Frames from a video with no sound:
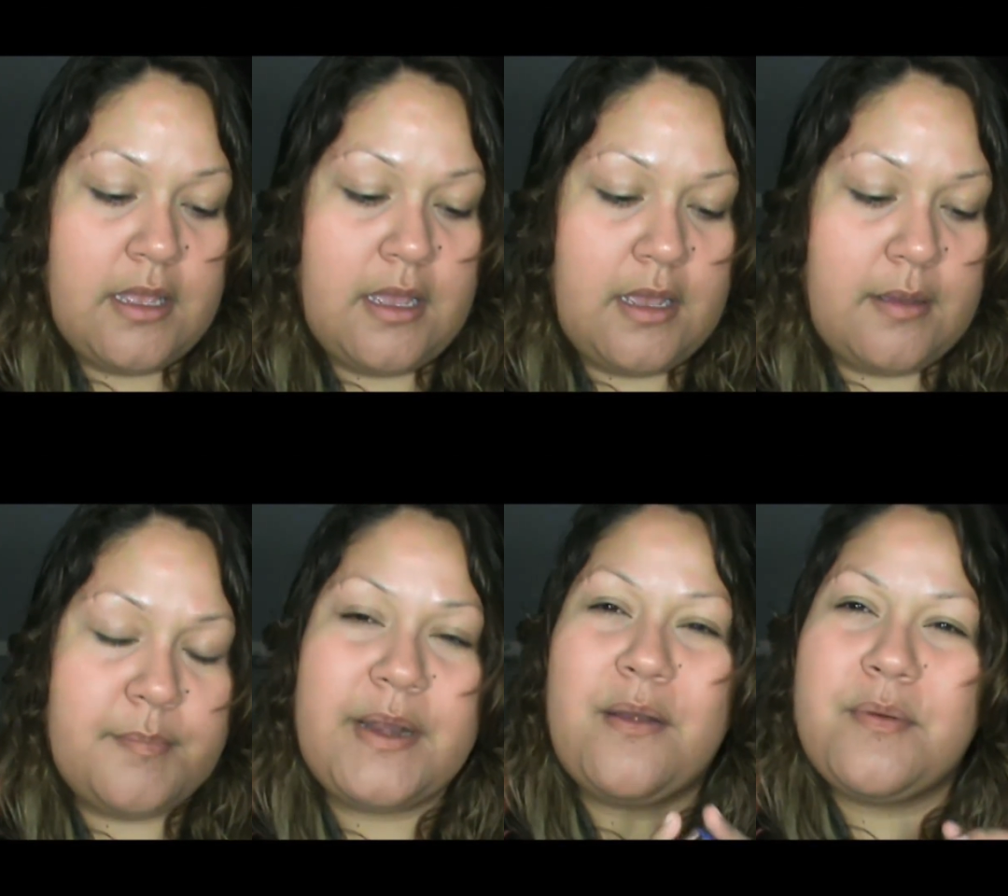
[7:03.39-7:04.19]

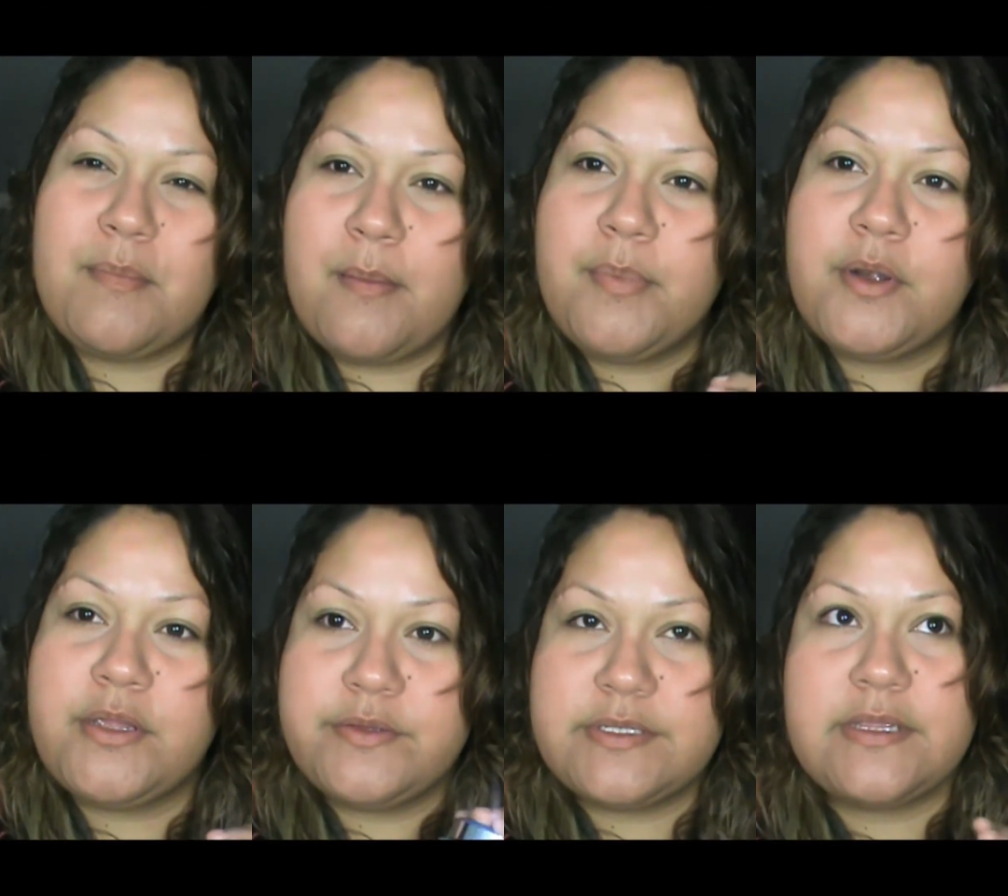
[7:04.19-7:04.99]
But I remember
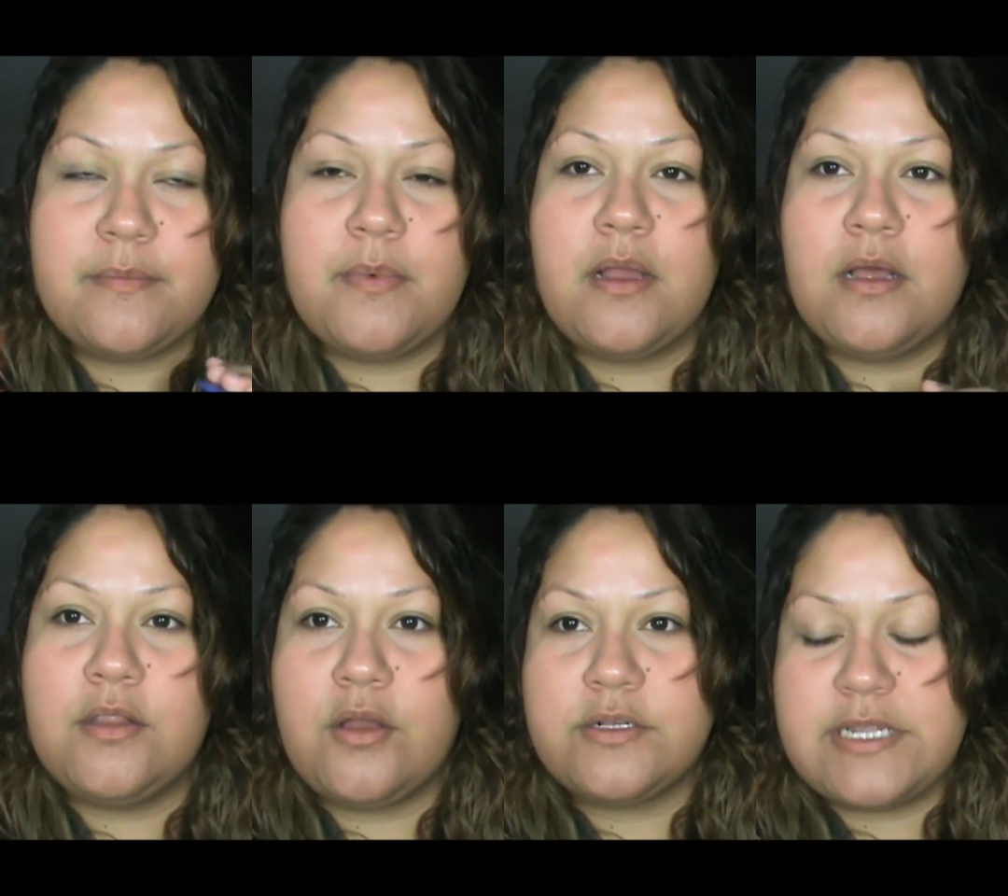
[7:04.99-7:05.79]
using them a
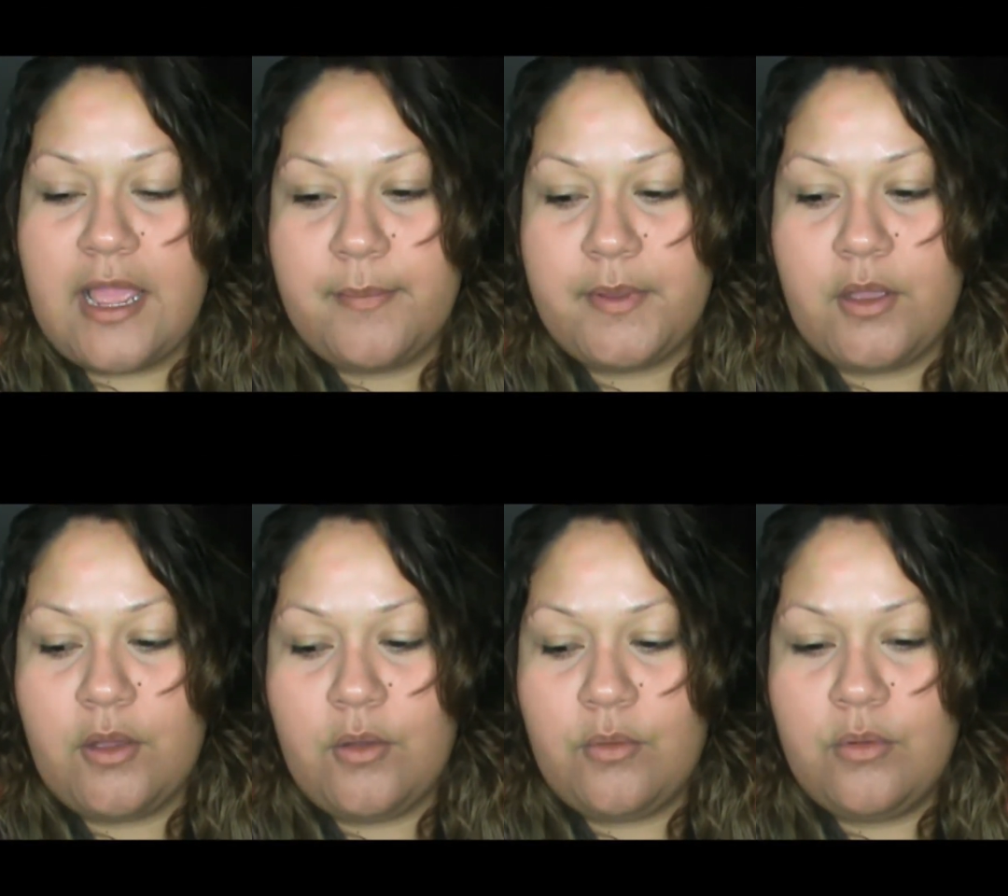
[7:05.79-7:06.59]
long time
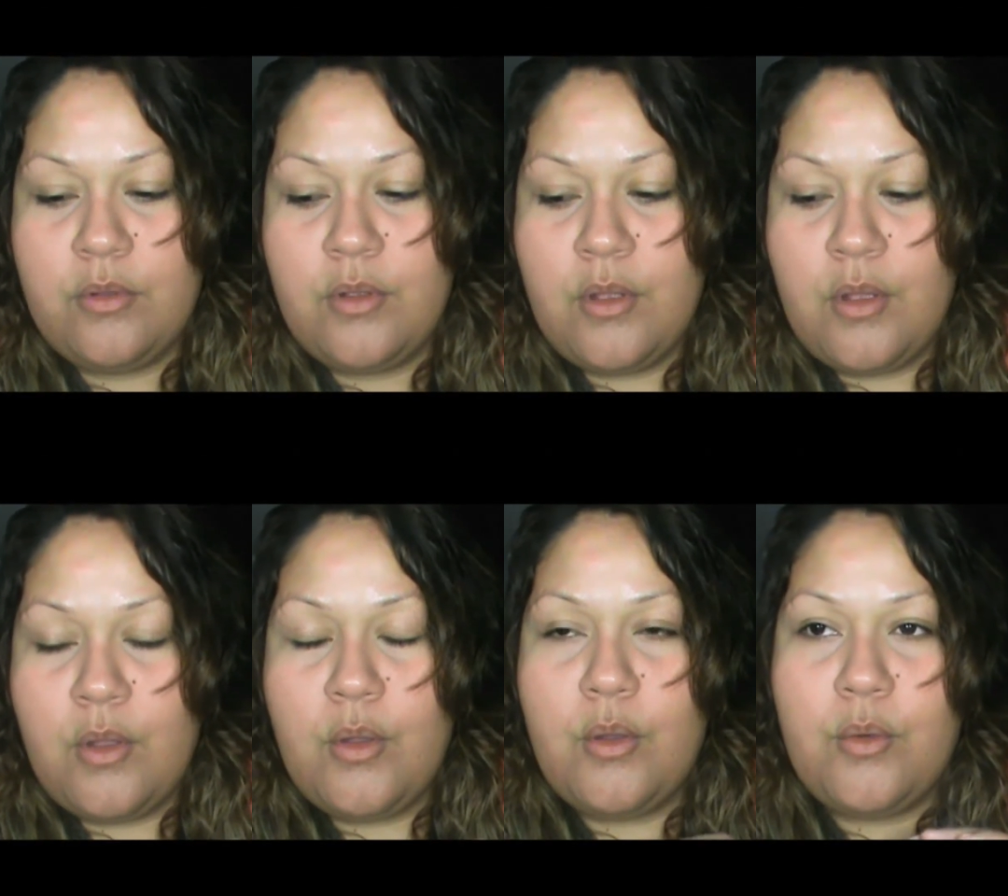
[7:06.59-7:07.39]
ago
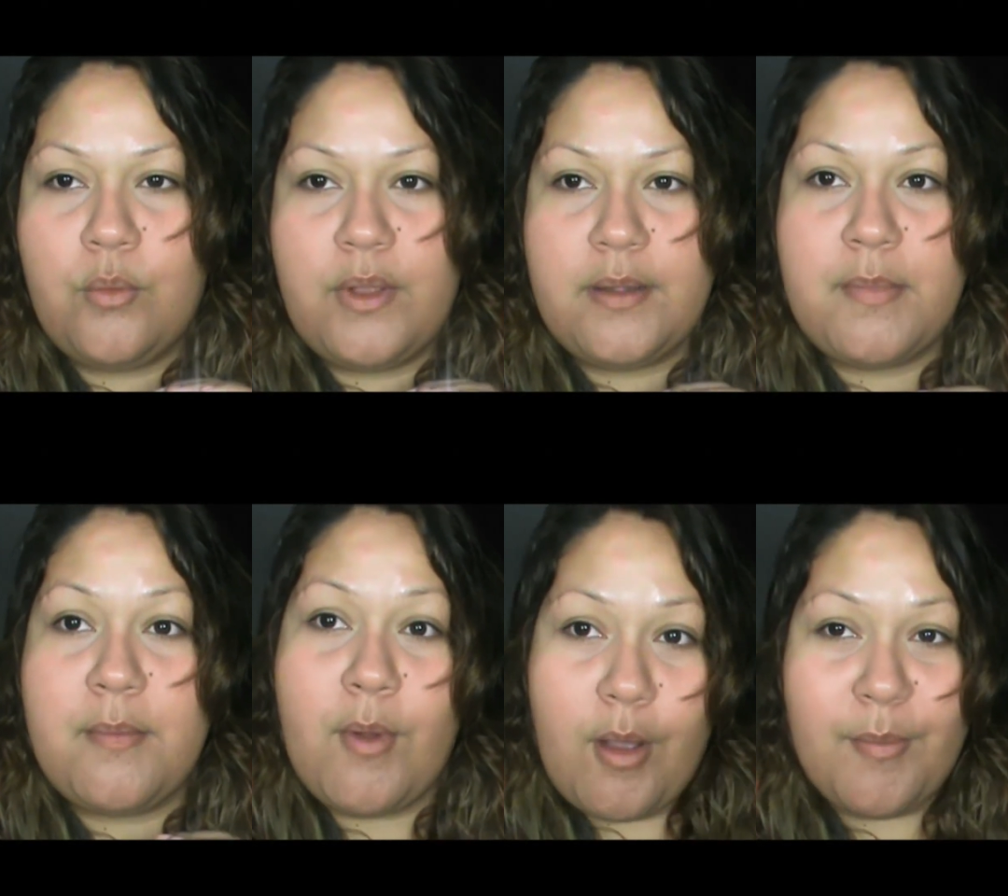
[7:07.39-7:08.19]
when
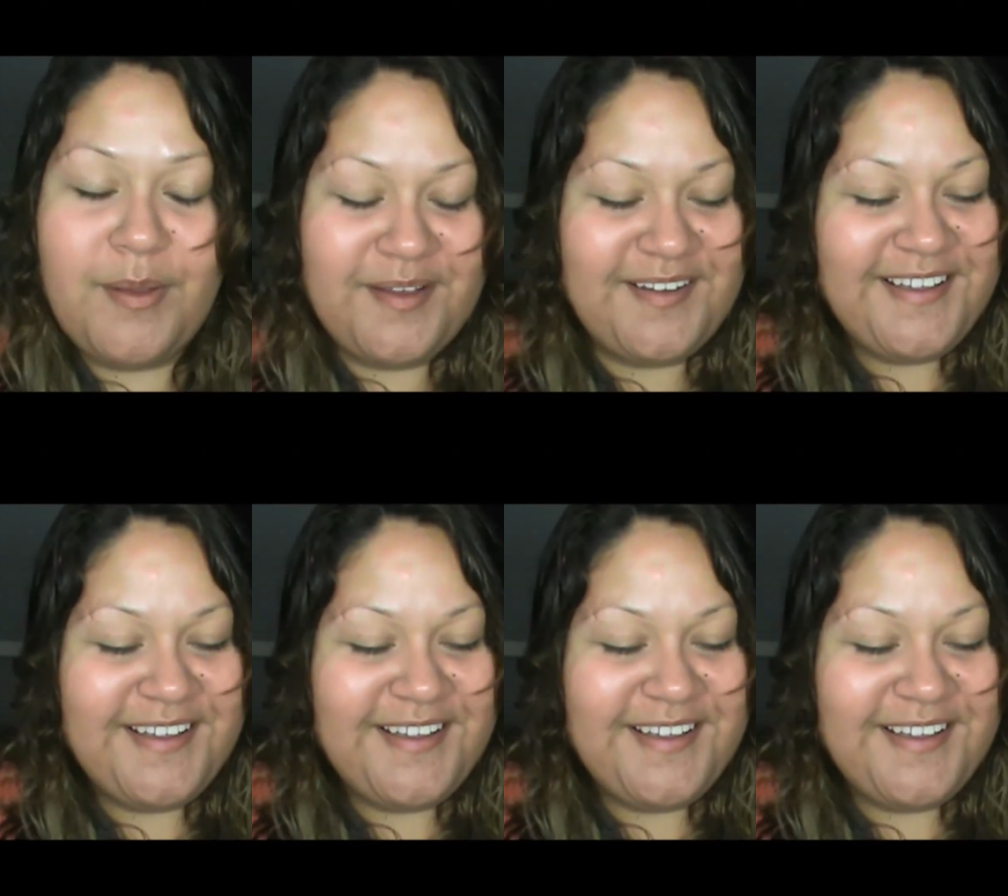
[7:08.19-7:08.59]
my mom,